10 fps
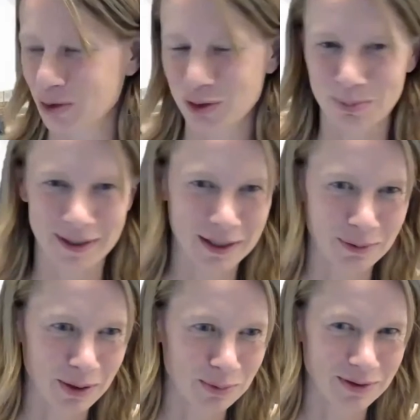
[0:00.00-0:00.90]
just playing
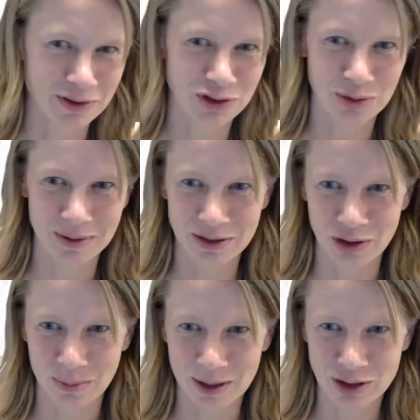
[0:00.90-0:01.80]
around with the screen,
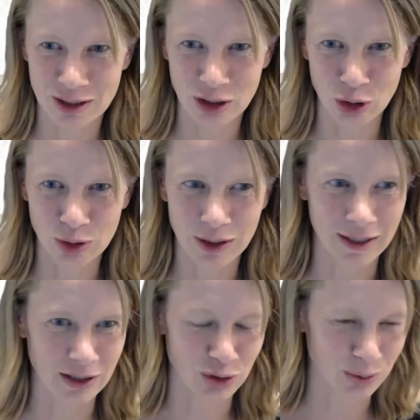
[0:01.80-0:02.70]
so I'm actually looking at